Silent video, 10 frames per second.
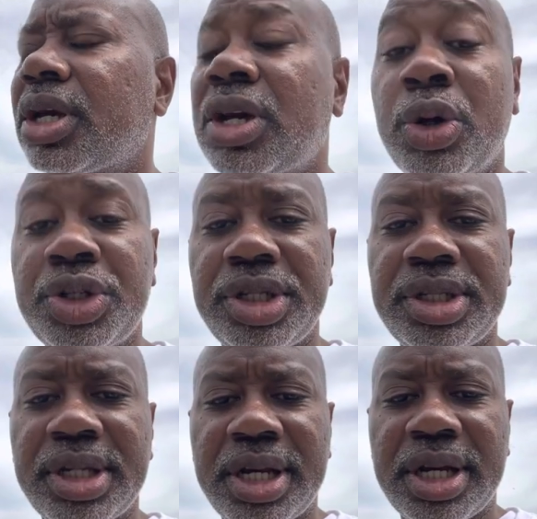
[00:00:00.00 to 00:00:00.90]

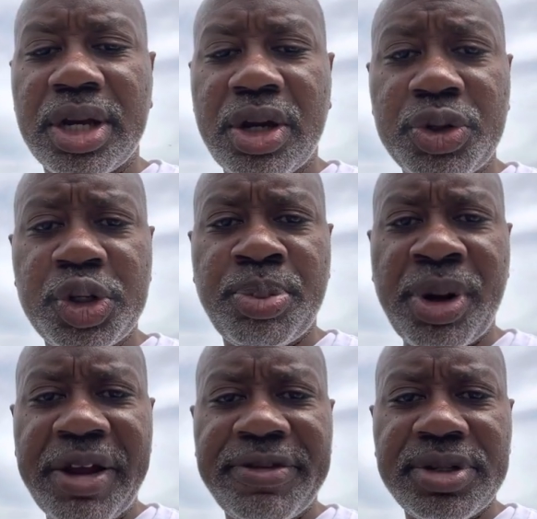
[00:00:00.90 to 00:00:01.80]
coach's
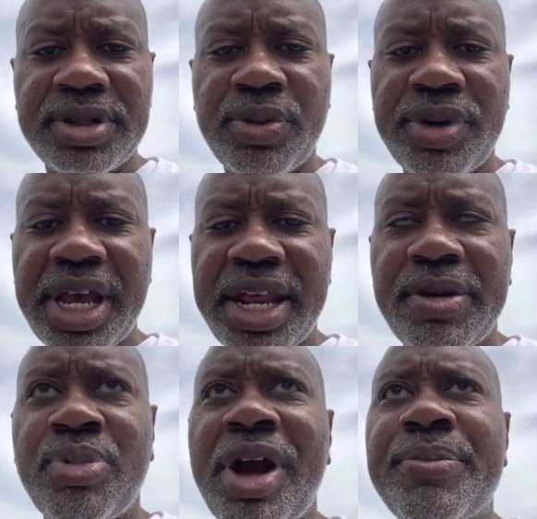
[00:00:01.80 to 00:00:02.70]
breakfast that we had
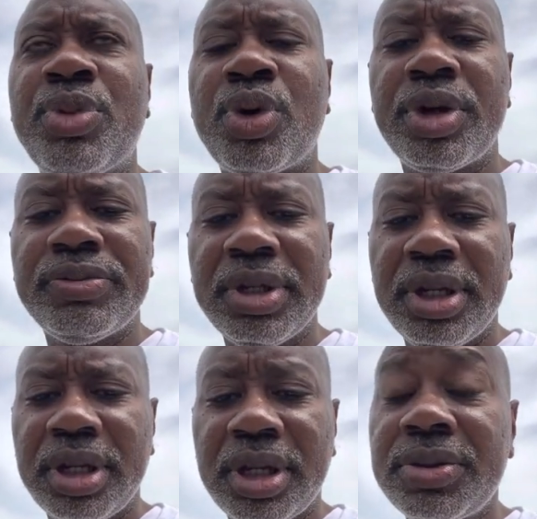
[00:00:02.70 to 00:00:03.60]
at Brightmoor.
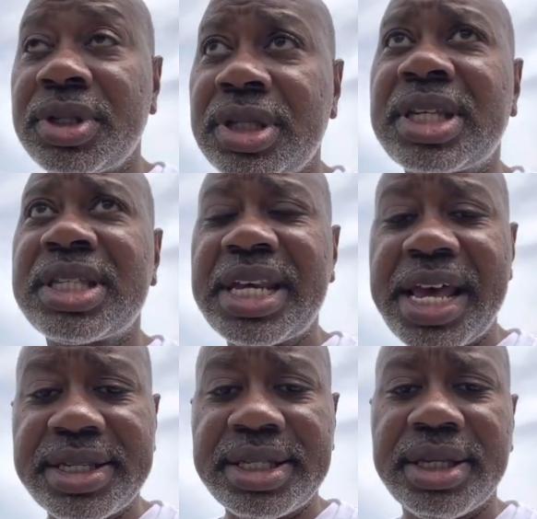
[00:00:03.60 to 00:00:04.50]
It was a
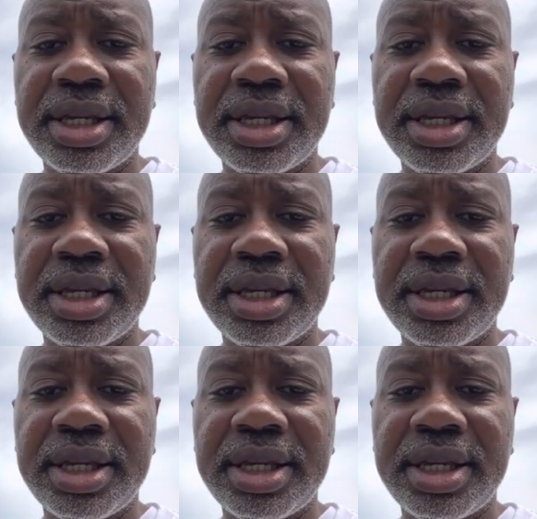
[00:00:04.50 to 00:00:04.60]
success.